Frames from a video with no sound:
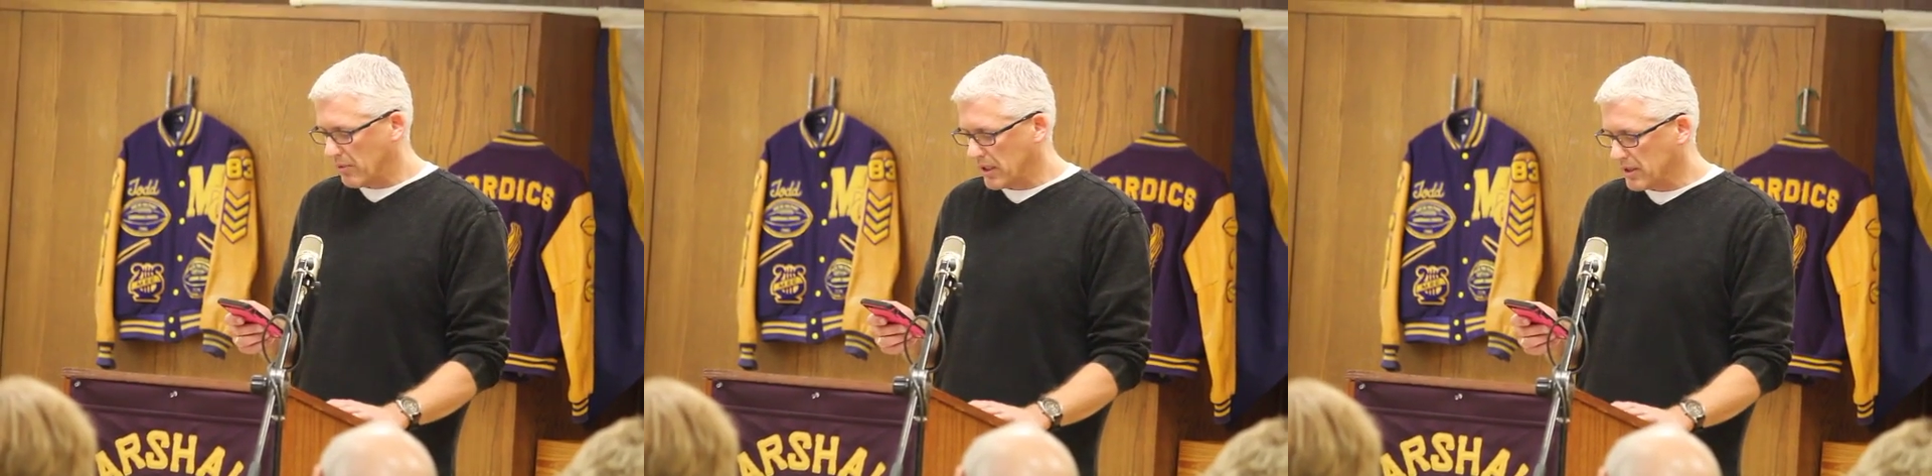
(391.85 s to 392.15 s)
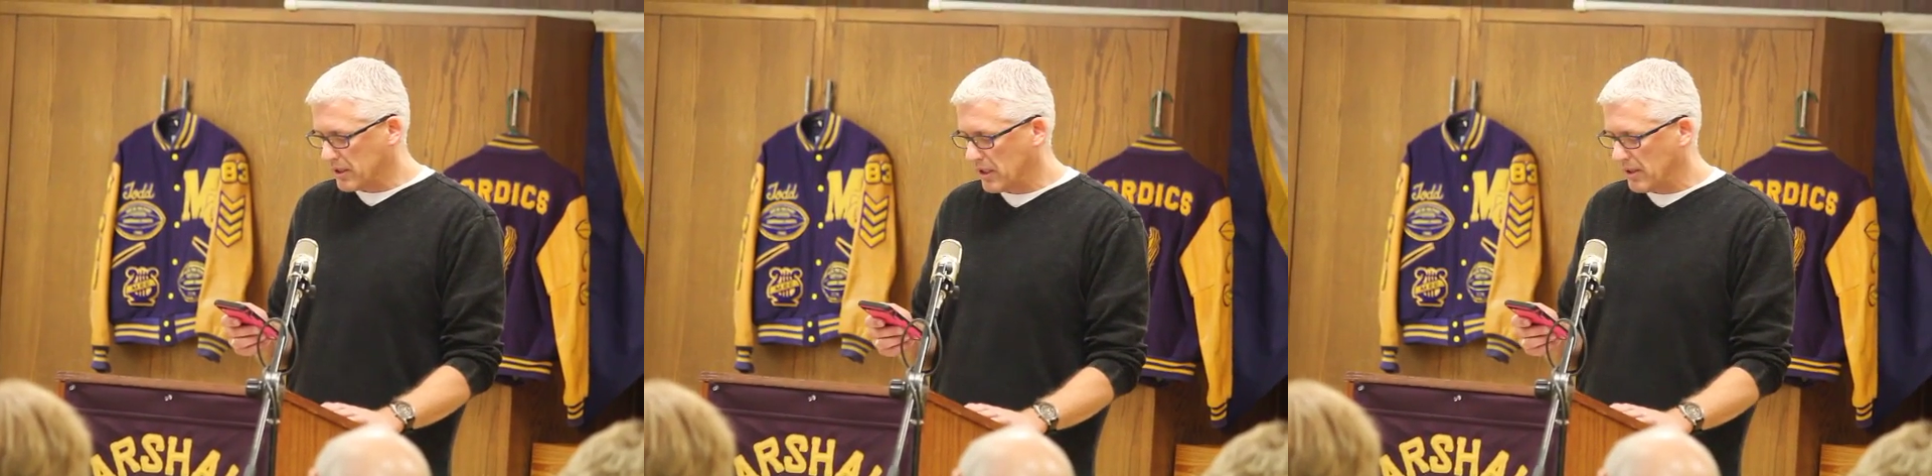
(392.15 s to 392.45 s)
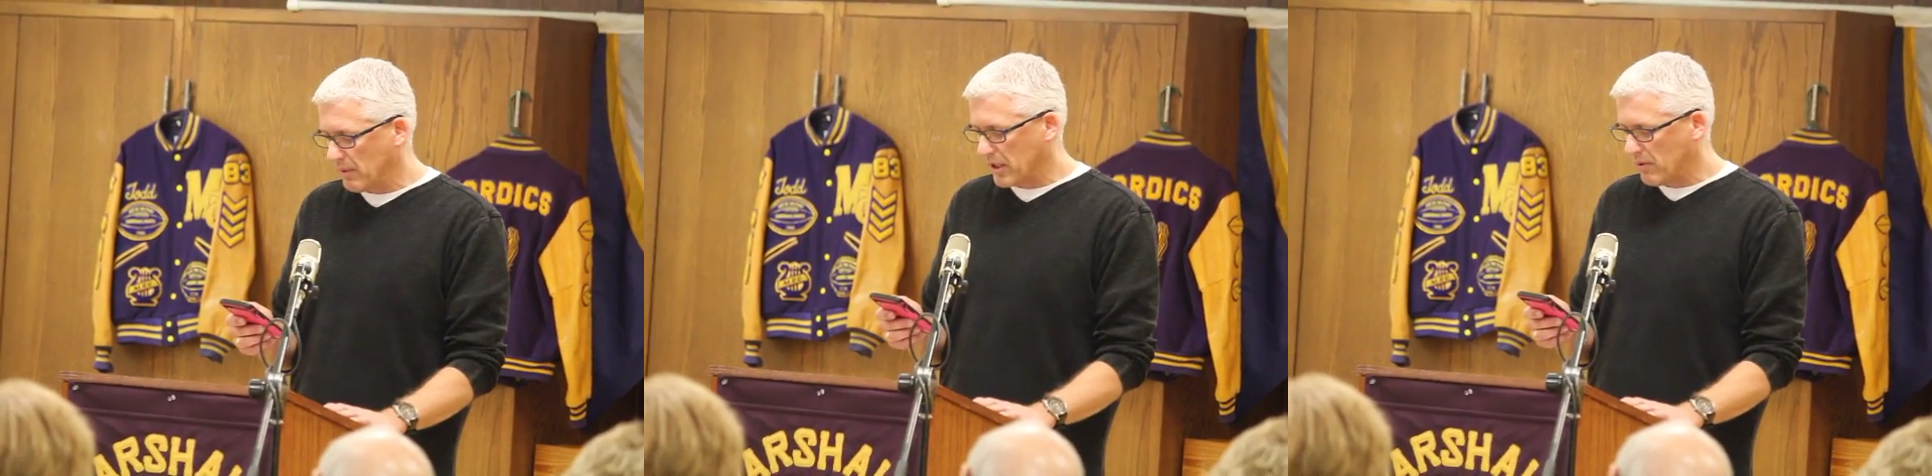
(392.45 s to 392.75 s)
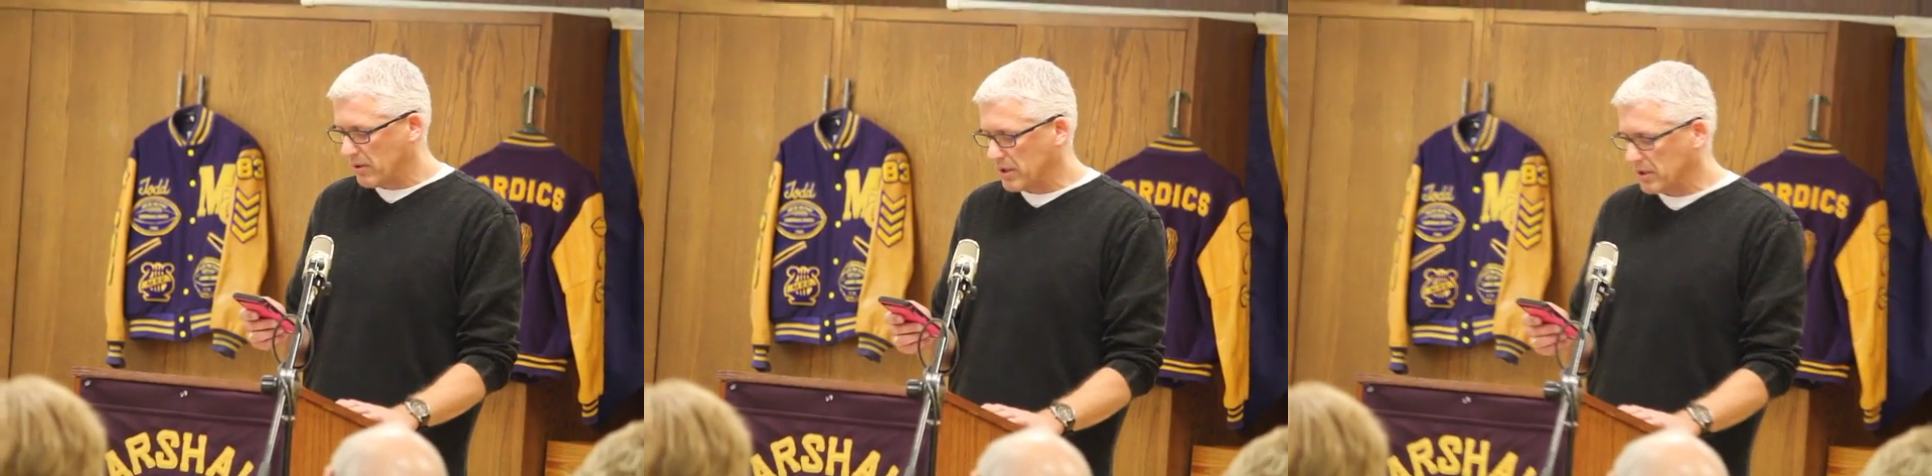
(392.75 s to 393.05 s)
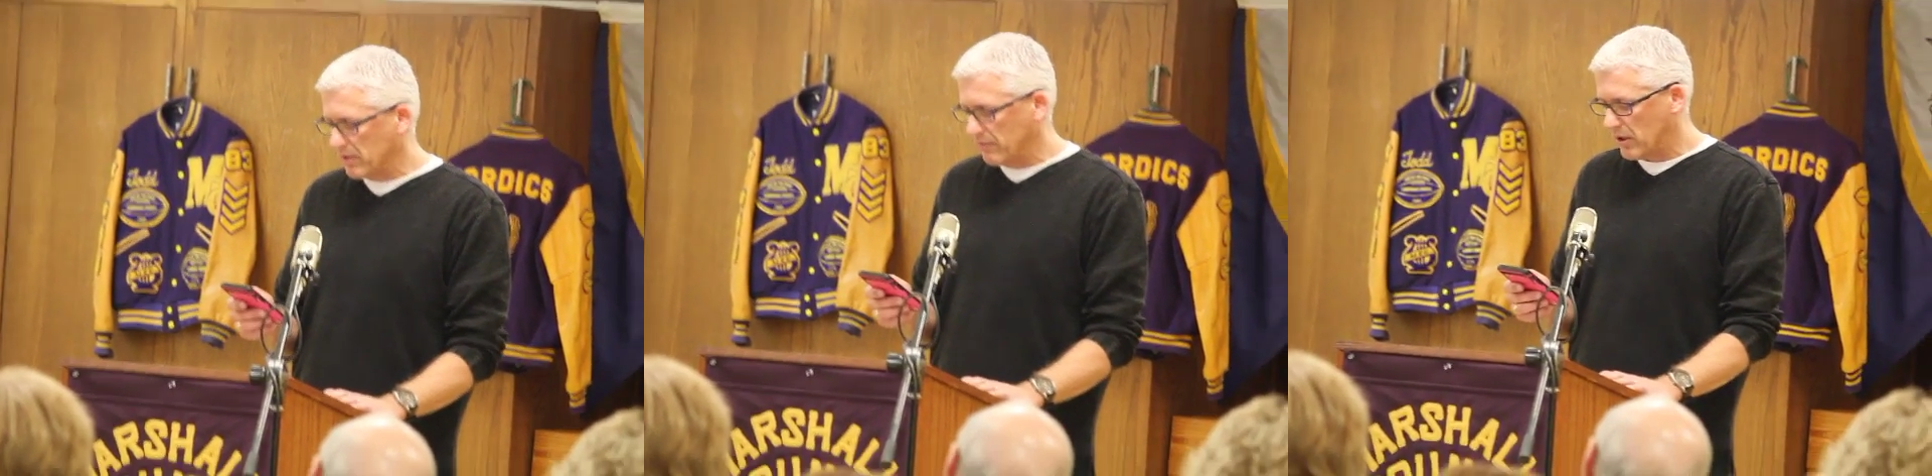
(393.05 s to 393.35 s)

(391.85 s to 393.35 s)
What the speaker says: I would consider him a cornerstone of